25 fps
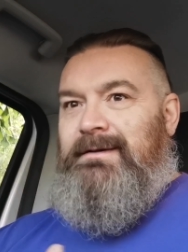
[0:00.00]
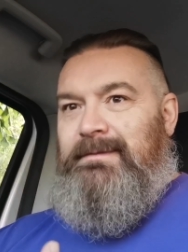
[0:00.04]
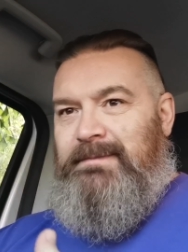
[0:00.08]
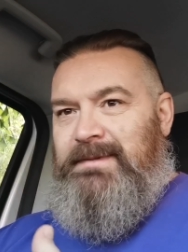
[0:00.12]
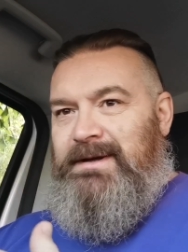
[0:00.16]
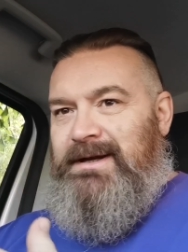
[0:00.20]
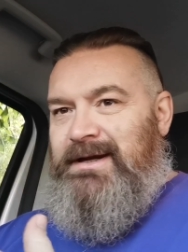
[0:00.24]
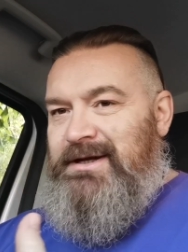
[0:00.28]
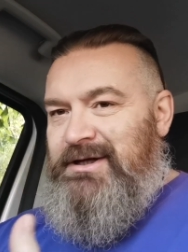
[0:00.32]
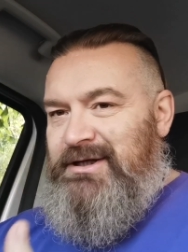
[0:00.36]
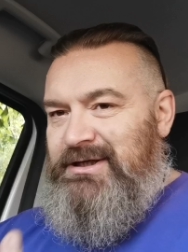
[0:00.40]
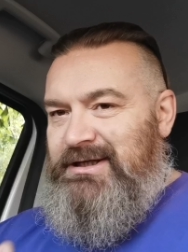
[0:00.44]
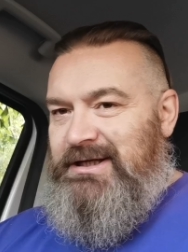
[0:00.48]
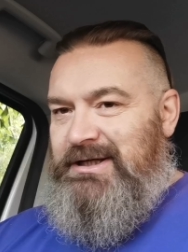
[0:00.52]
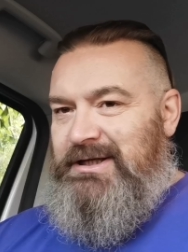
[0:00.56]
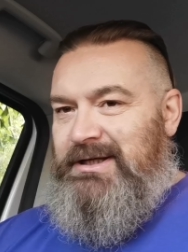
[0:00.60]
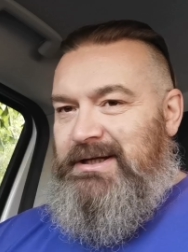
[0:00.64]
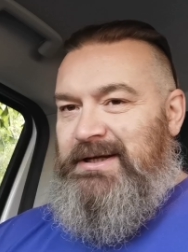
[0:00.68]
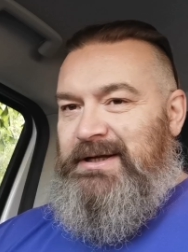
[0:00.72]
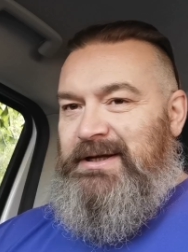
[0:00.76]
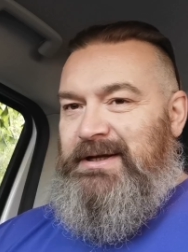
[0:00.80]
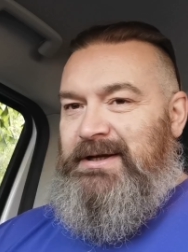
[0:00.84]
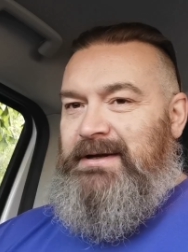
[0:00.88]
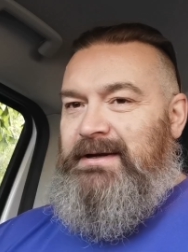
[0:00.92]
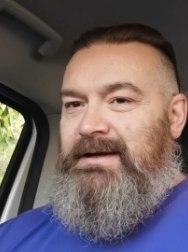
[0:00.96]
being a day
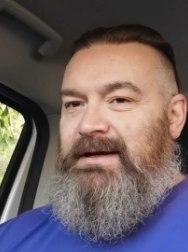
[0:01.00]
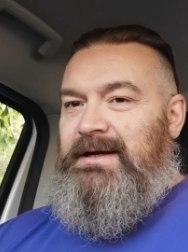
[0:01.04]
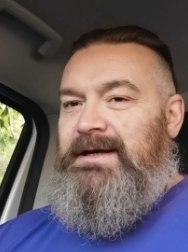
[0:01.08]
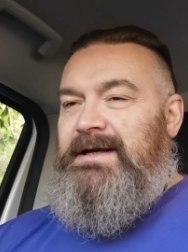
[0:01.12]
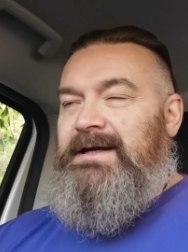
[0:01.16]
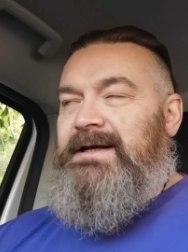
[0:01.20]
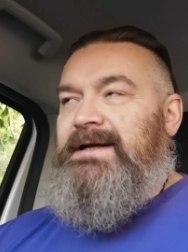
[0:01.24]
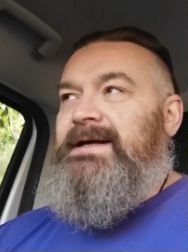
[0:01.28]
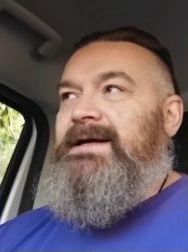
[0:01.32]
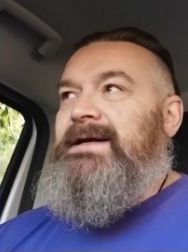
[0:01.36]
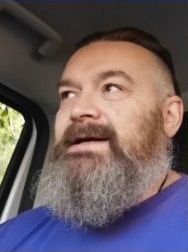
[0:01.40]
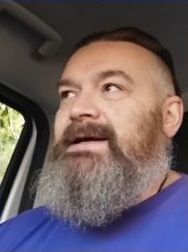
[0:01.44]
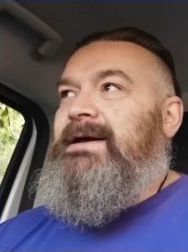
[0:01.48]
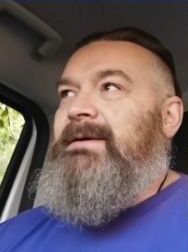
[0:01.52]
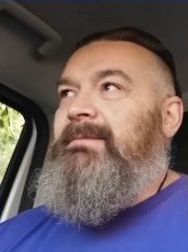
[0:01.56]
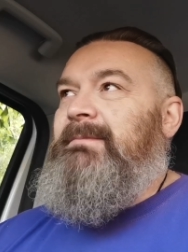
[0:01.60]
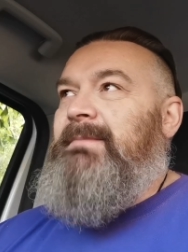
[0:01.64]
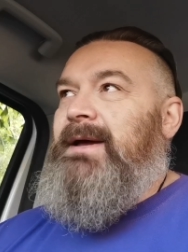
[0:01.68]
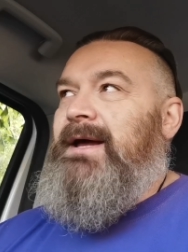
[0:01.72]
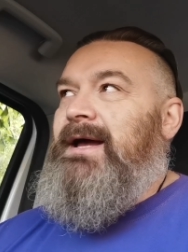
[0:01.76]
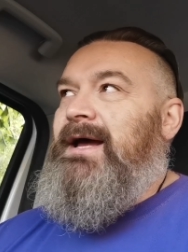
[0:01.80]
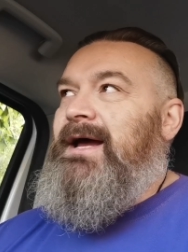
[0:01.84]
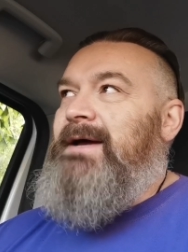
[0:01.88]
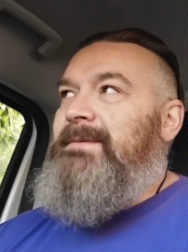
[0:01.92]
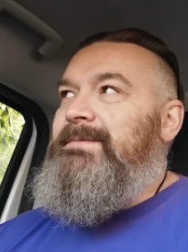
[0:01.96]
late, and
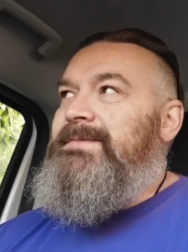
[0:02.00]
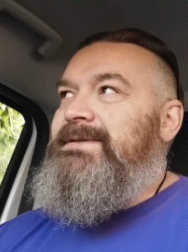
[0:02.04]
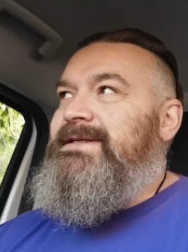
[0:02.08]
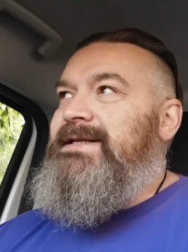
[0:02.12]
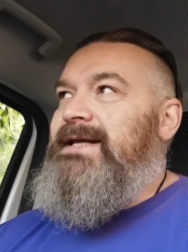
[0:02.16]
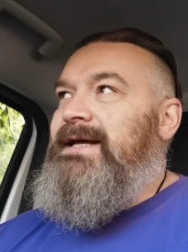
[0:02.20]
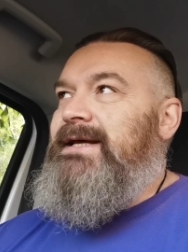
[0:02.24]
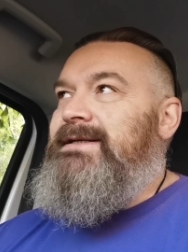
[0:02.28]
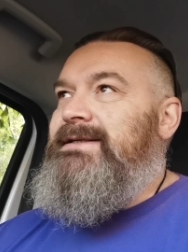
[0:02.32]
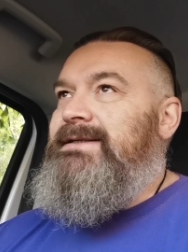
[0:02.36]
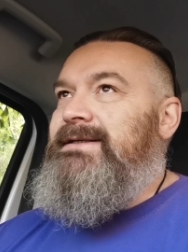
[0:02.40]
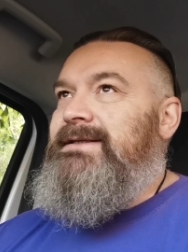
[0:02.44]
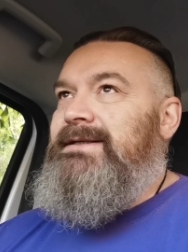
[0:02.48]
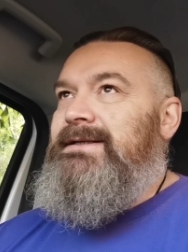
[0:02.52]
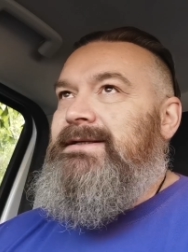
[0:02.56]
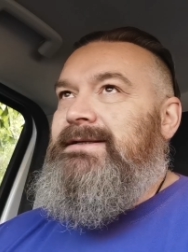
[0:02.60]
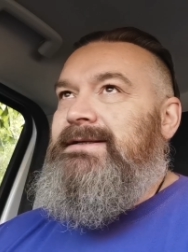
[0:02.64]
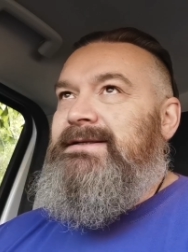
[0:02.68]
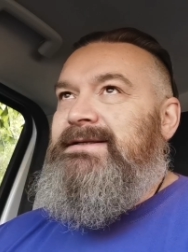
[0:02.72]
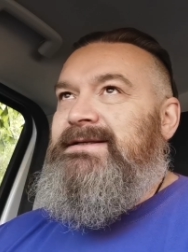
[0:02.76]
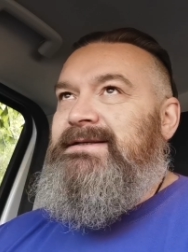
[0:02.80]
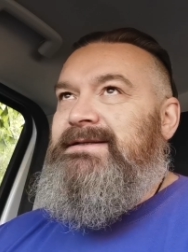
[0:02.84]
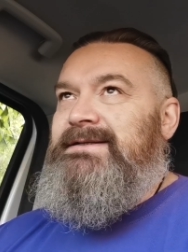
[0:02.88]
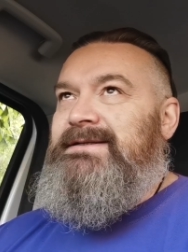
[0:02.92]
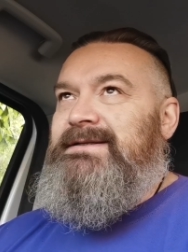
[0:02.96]
perhaps that
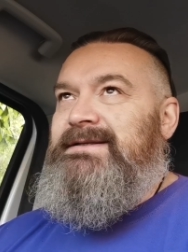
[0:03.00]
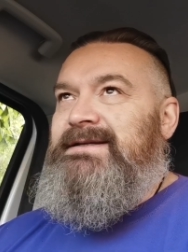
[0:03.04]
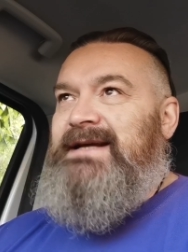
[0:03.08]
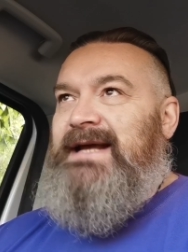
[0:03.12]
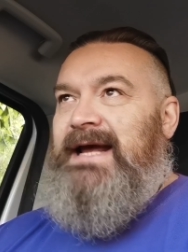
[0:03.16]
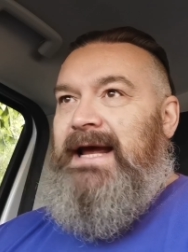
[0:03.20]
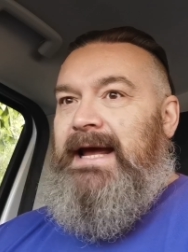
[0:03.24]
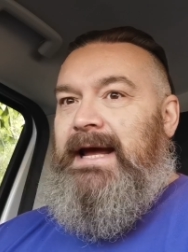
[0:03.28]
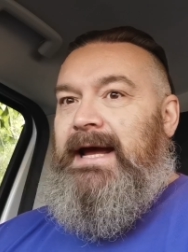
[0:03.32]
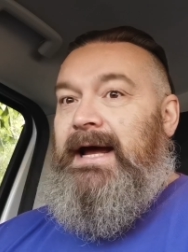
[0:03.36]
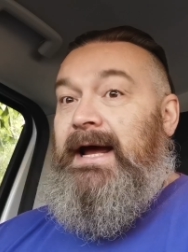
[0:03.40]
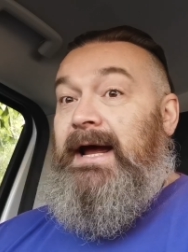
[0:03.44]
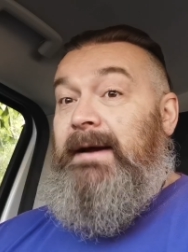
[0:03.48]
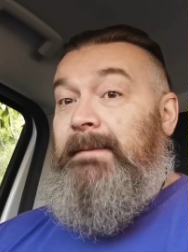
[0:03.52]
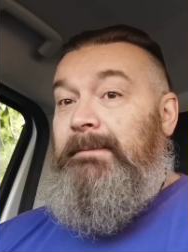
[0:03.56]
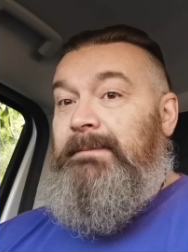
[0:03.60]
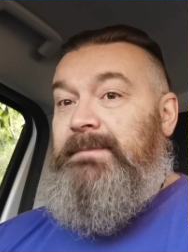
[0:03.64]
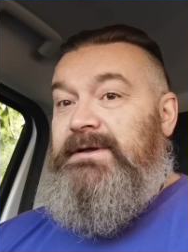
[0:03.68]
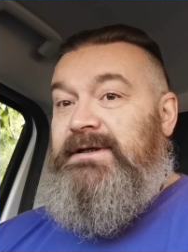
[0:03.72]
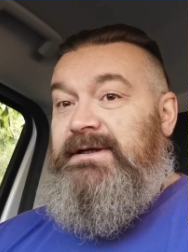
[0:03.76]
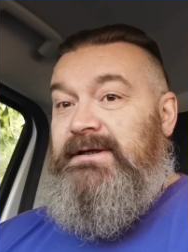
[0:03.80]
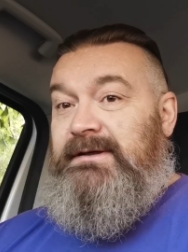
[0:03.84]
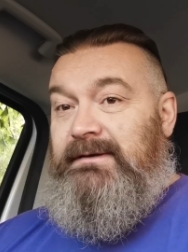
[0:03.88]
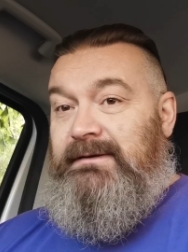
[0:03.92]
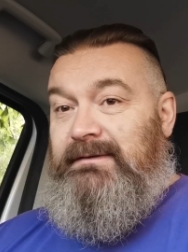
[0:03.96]
is
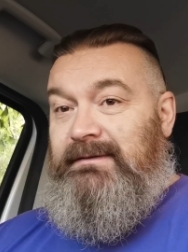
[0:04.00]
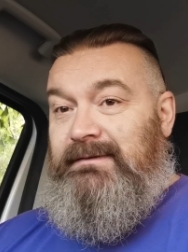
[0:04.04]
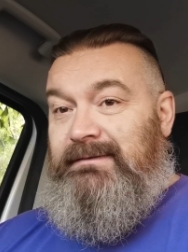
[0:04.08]
apt.